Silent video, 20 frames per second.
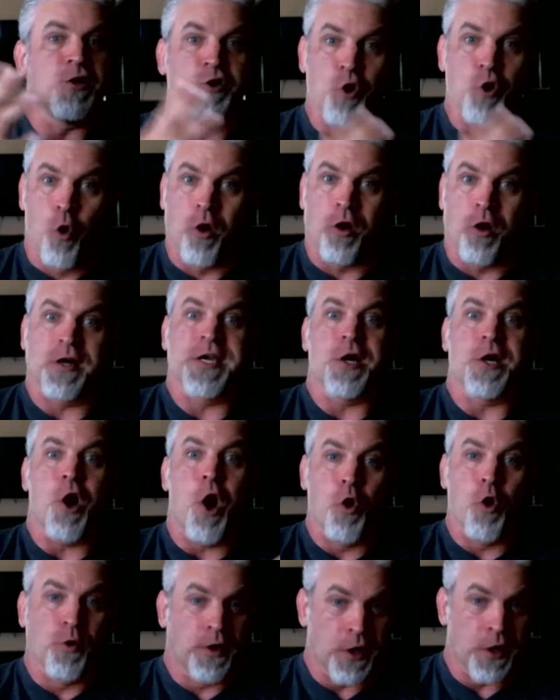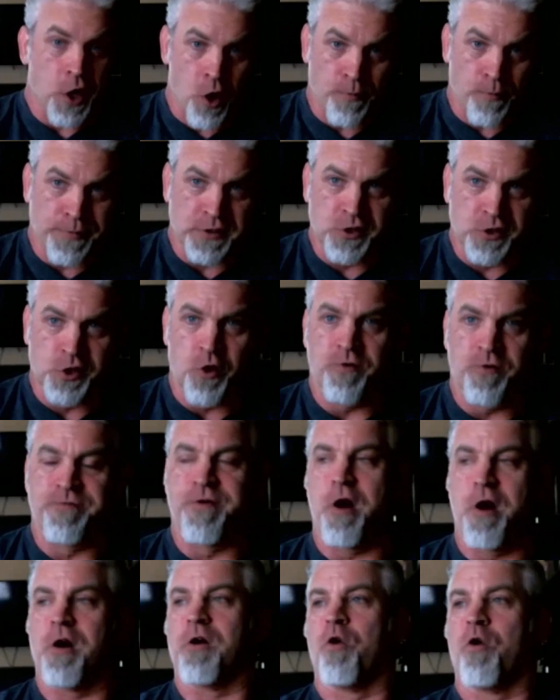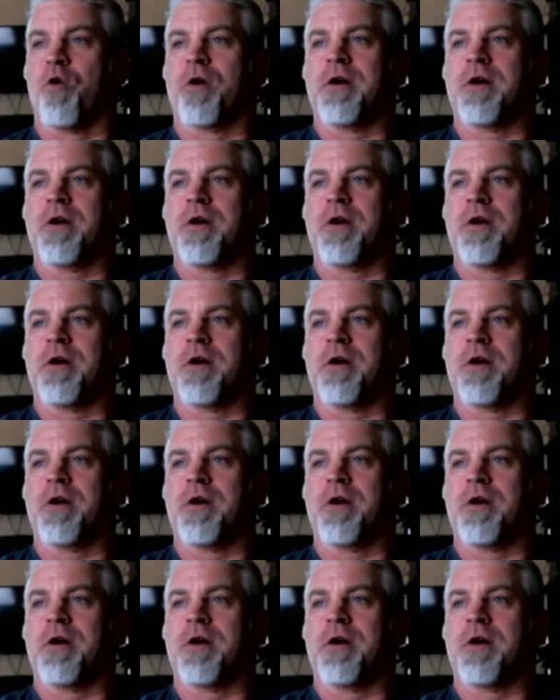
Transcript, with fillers: a door can only open so far,